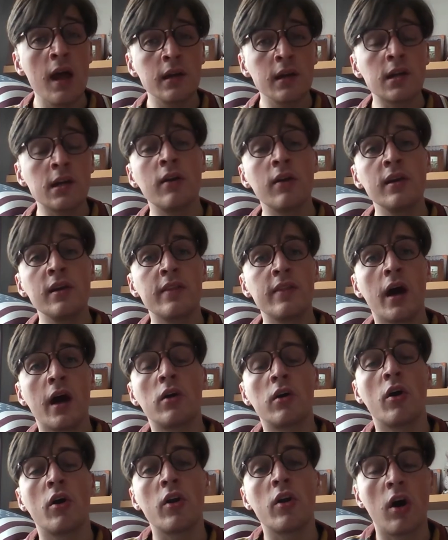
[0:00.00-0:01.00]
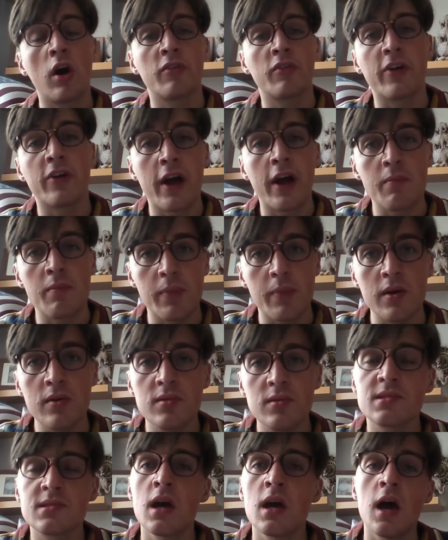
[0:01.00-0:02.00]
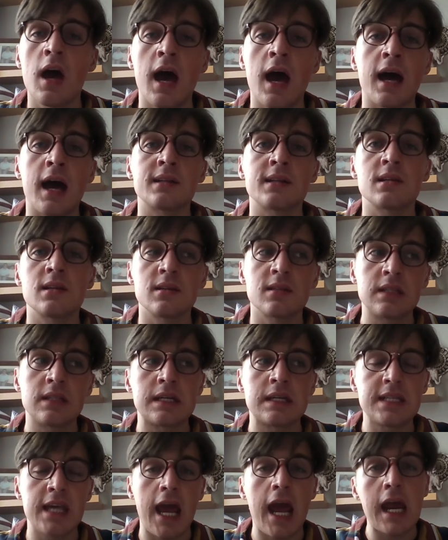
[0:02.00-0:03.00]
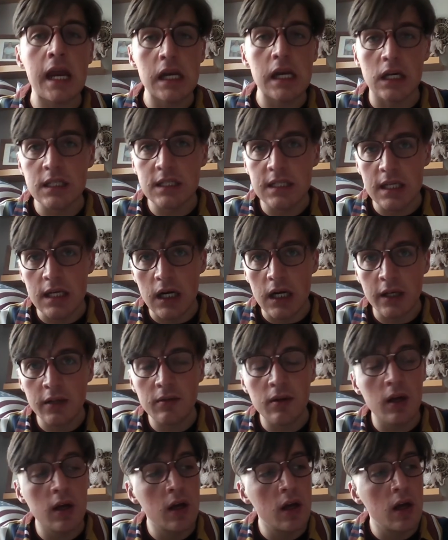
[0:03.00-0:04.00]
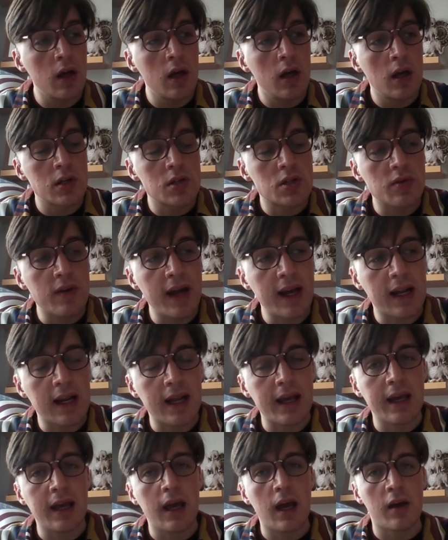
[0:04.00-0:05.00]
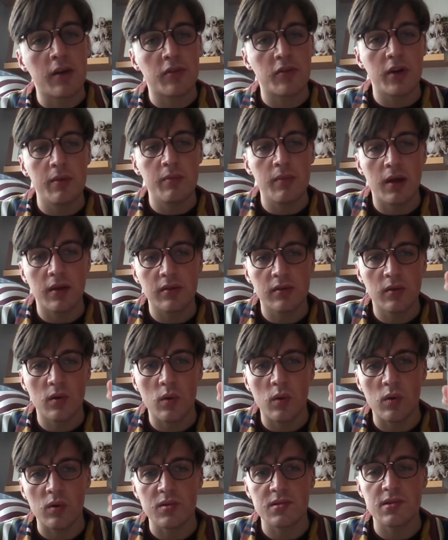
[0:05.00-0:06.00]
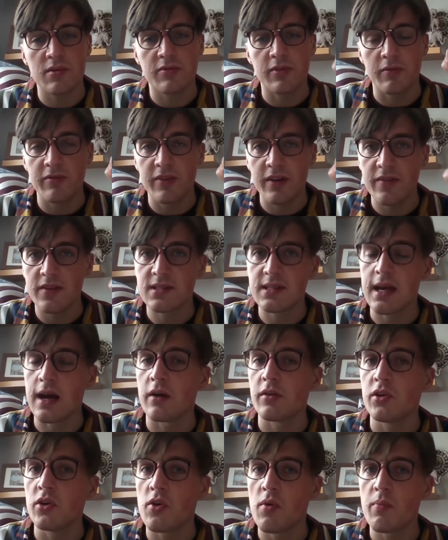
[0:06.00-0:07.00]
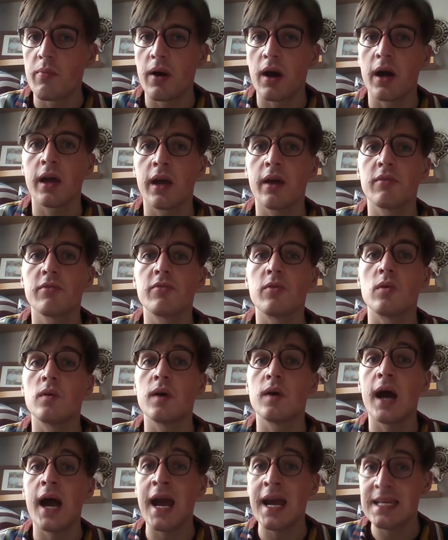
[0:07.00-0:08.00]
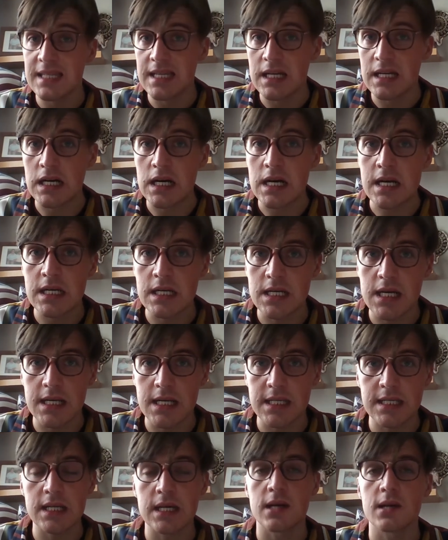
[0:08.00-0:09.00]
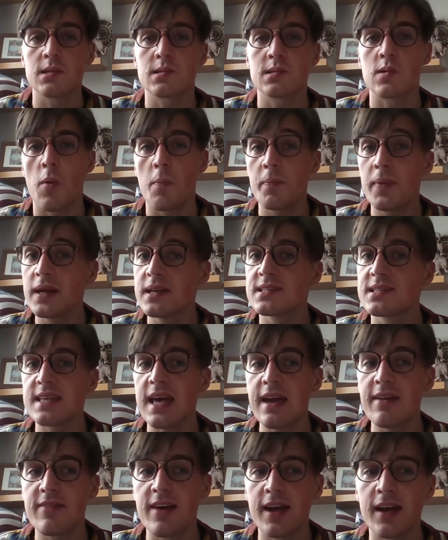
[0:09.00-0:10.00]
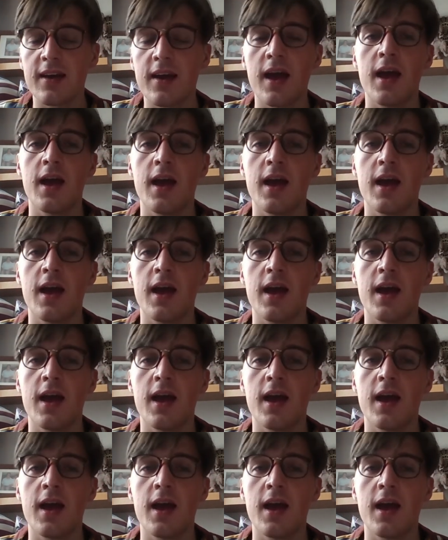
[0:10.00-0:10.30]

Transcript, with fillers: Currently, they are on offer in Boots at 38.99. Directly, a three-month course from Viviscal you can buy for 89.99, so a big saving.